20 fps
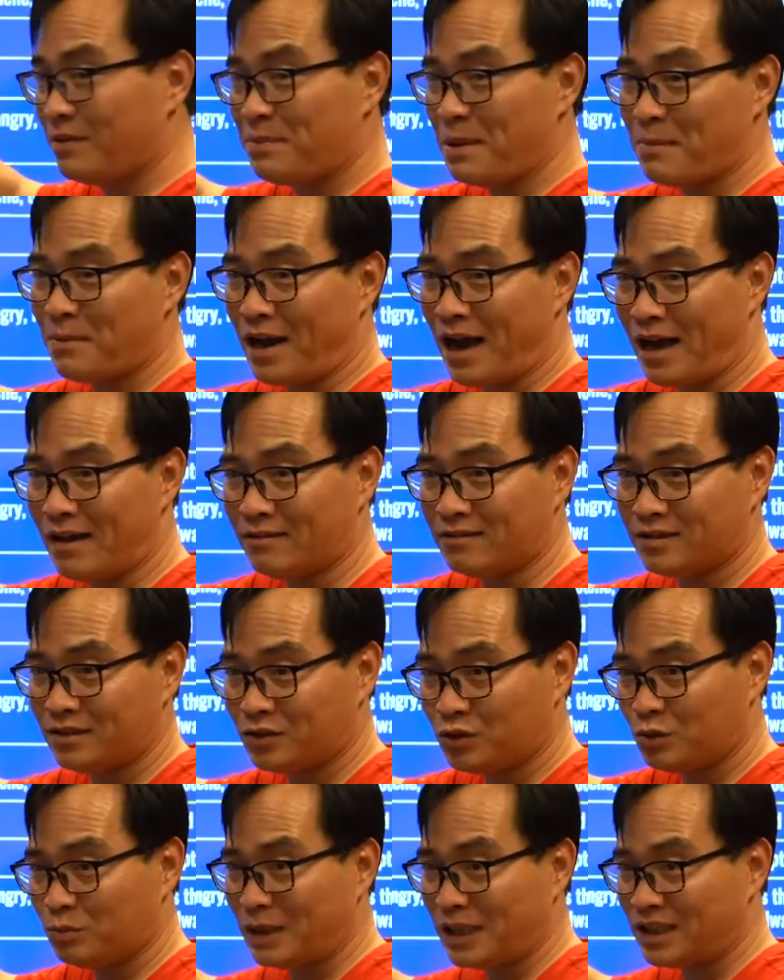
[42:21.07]
people have
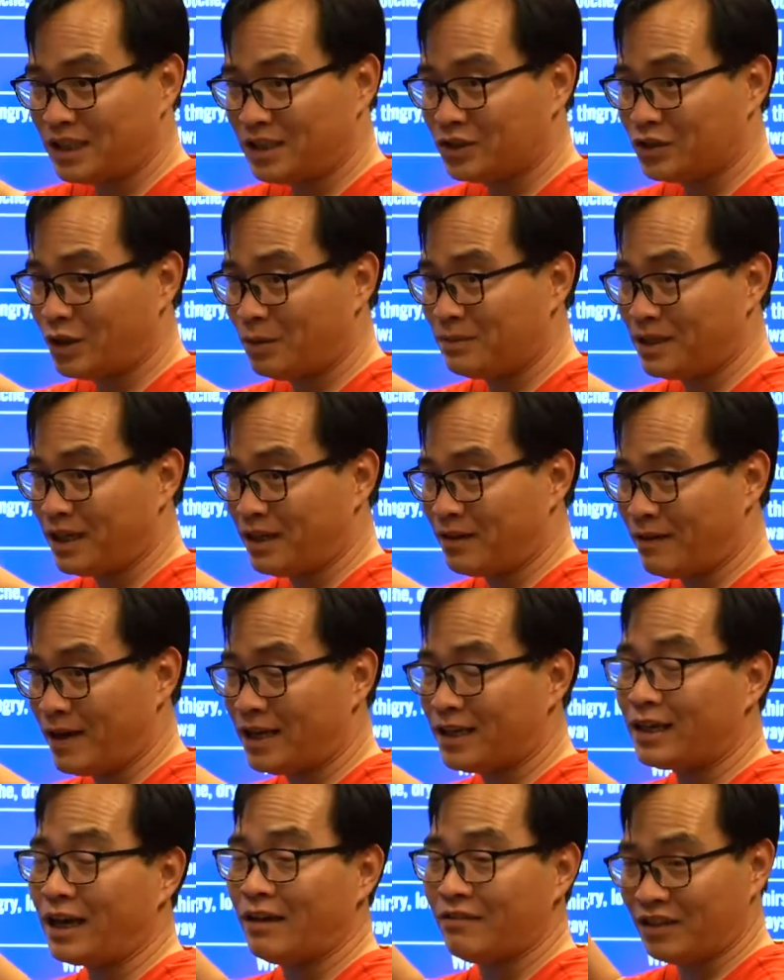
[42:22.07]
too much insomnia, right,
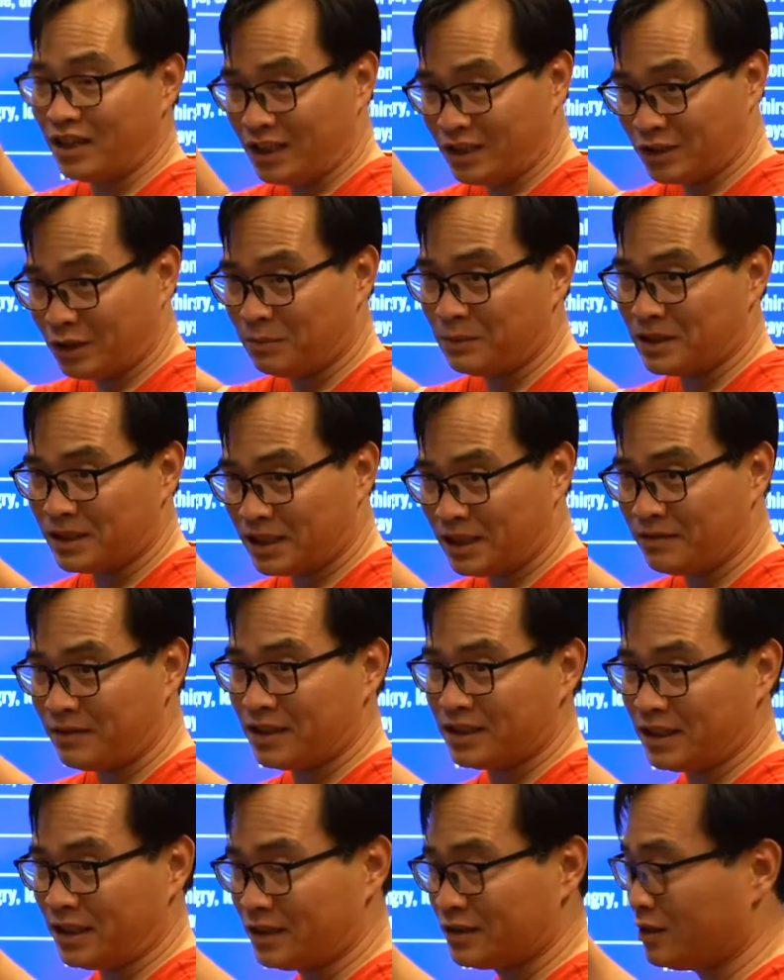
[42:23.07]
have the serious
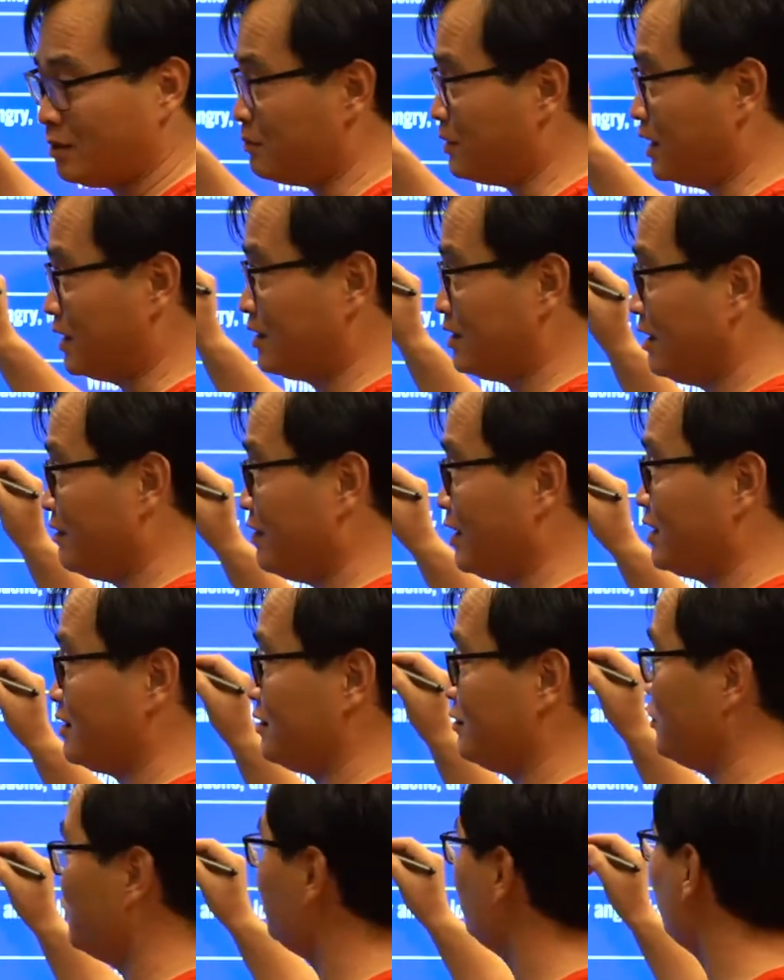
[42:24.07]
insomnia, serious
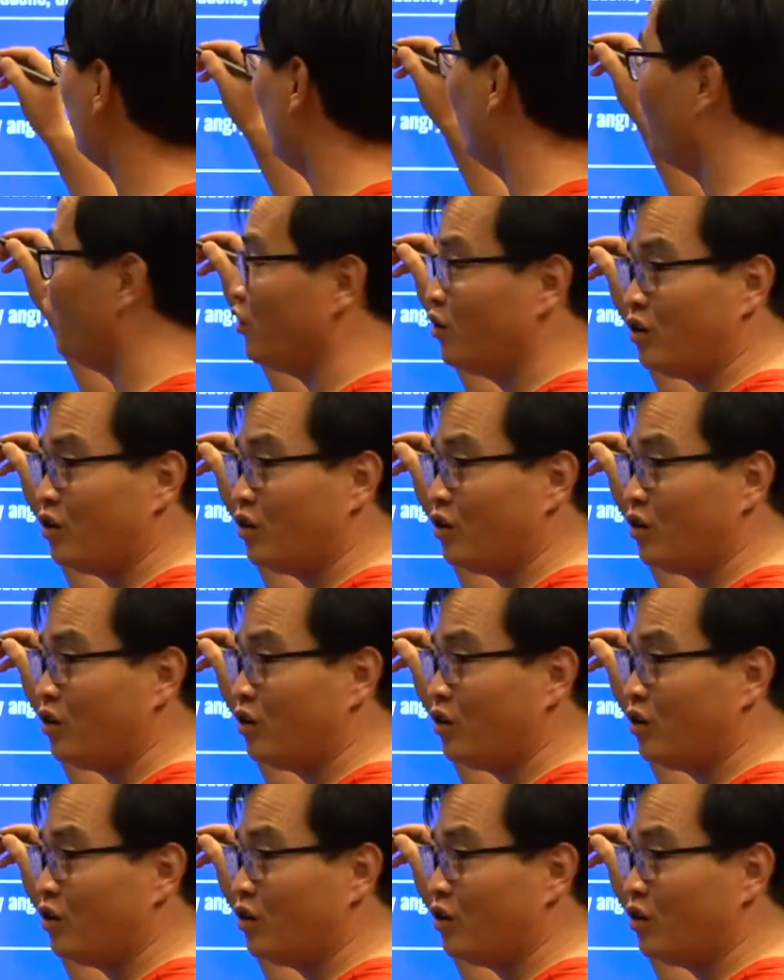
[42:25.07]
dreamful